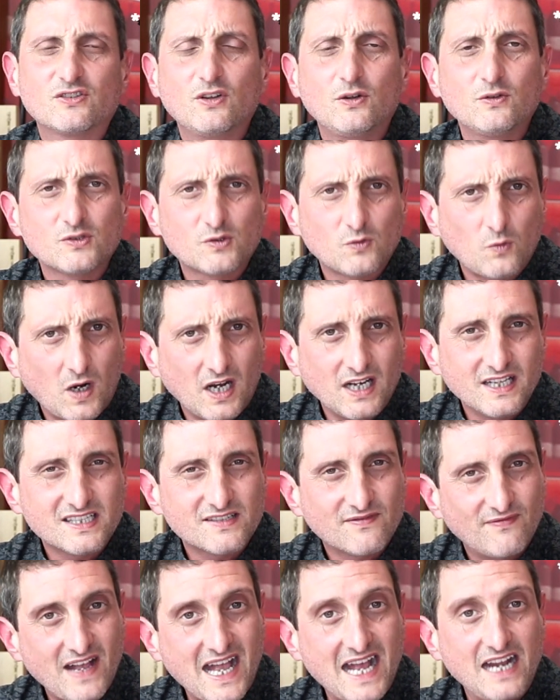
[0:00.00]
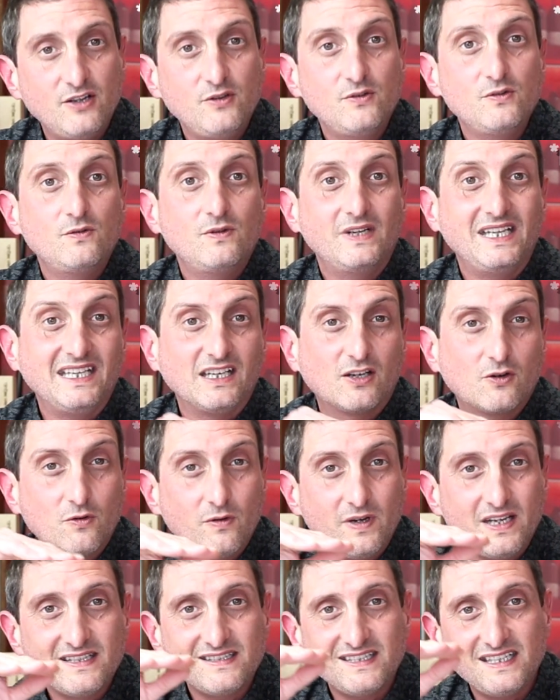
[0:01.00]
those wines' value
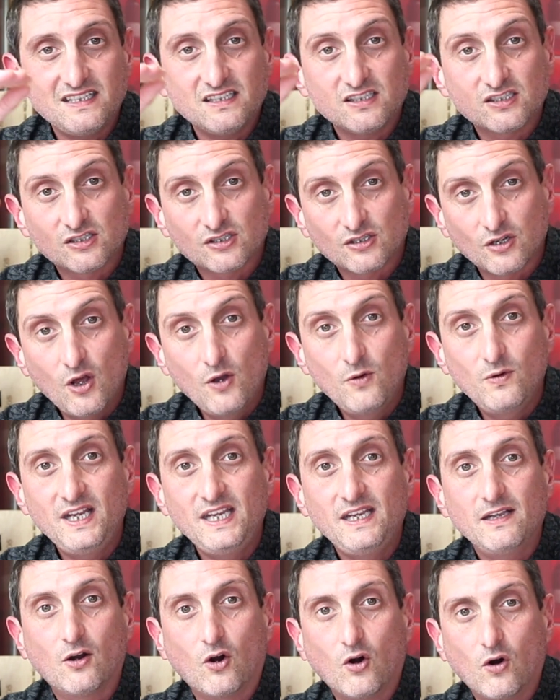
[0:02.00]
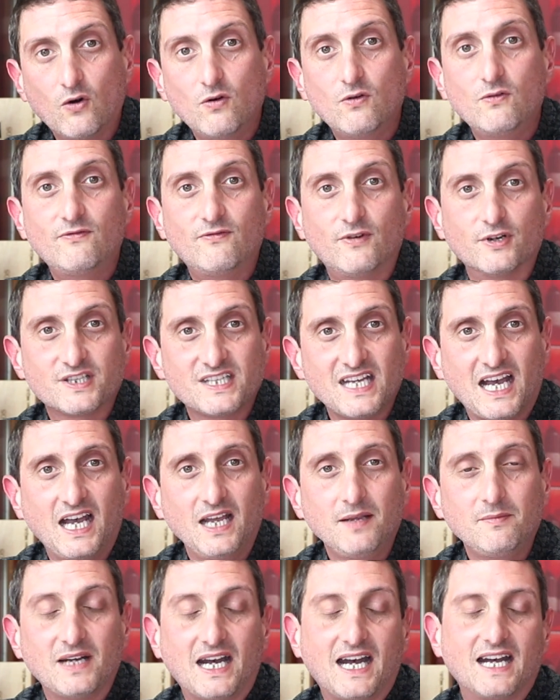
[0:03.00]
increases slowly over
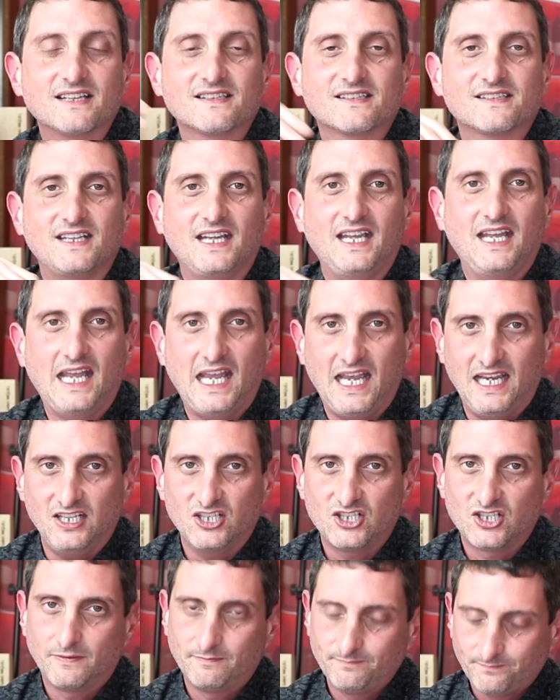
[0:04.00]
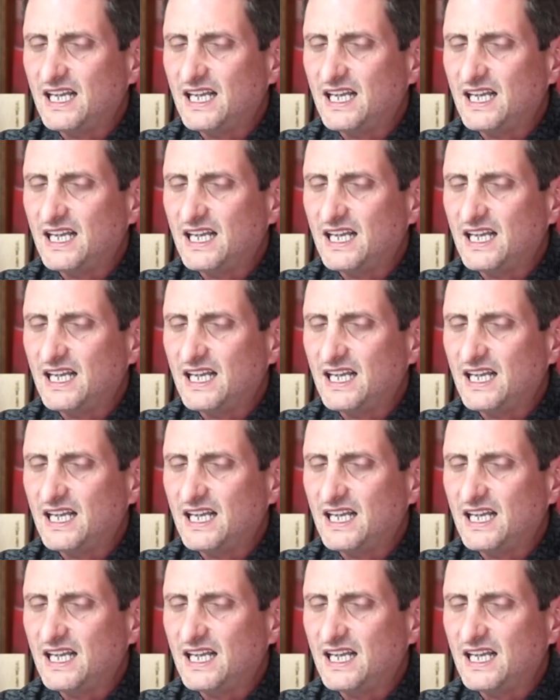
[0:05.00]
time as they age.